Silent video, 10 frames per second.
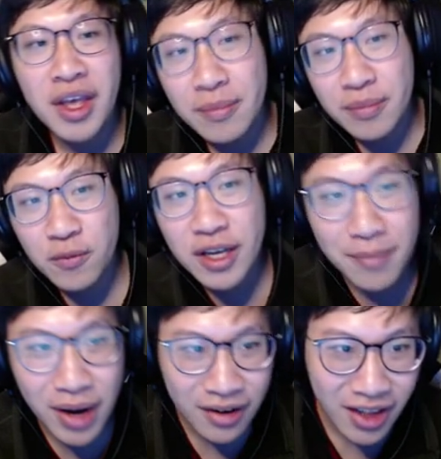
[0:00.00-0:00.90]
But if we
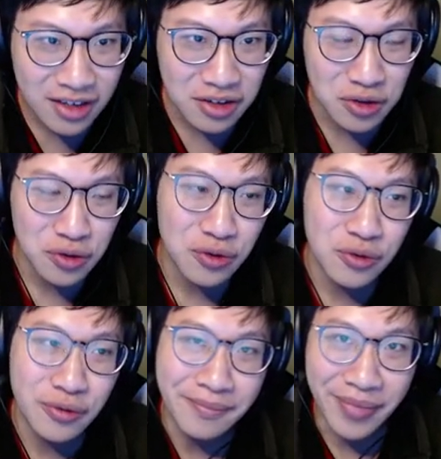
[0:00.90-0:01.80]
compare that
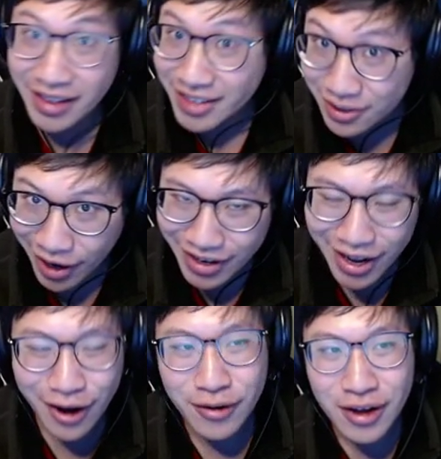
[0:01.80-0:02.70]
to, at least right
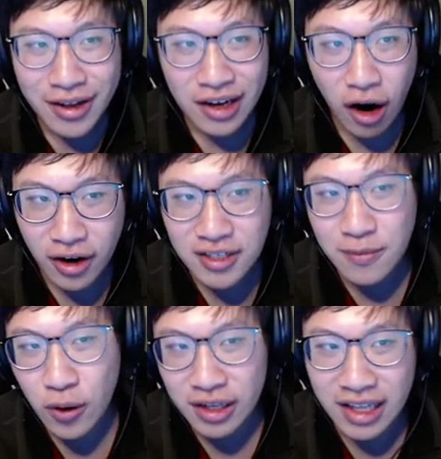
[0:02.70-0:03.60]
now, a hard
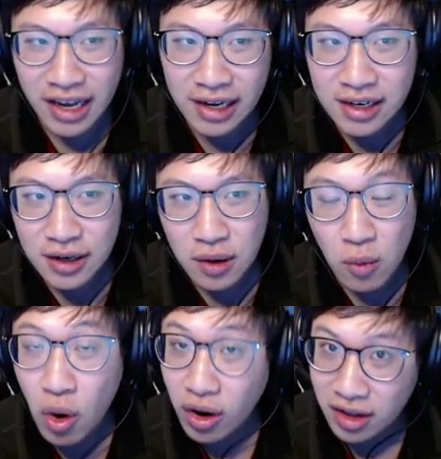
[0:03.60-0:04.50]
support like
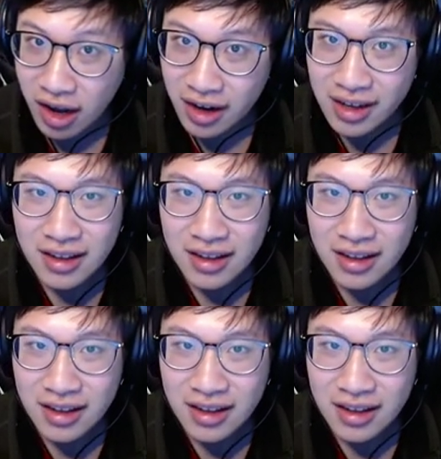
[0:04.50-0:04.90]
Warlock,